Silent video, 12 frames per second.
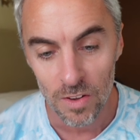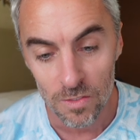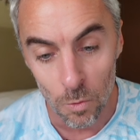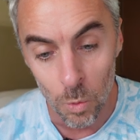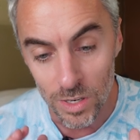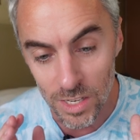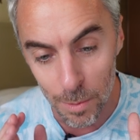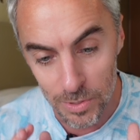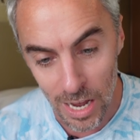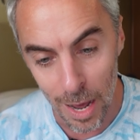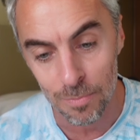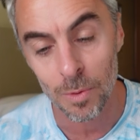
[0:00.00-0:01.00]
ones up
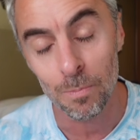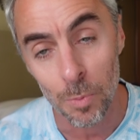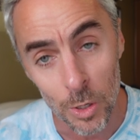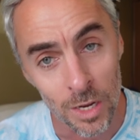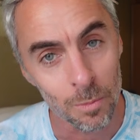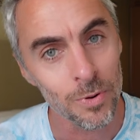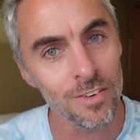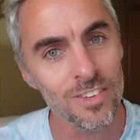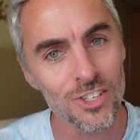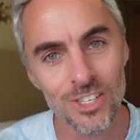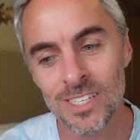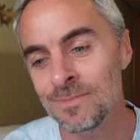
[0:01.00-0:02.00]
top, the booking
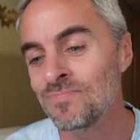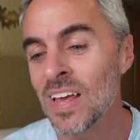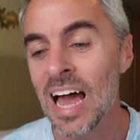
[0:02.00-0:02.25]
privileges,